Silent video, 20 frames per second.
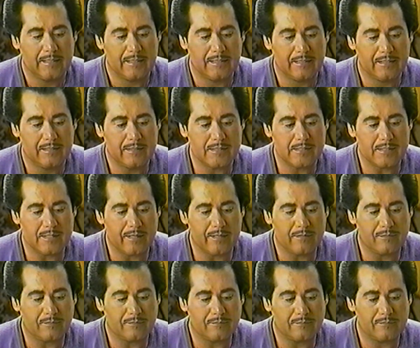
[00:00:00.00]
because I
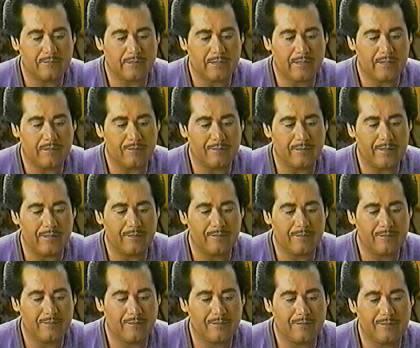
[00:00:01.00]
don't like
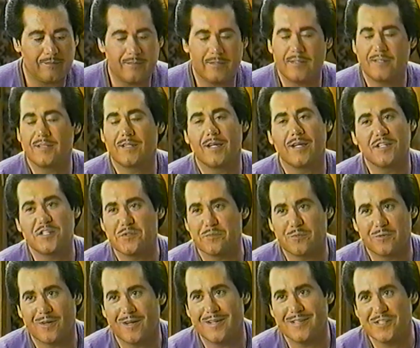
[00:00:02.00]
these kind of
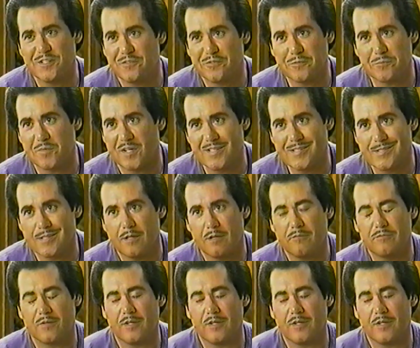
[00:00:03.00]
surprises for myself,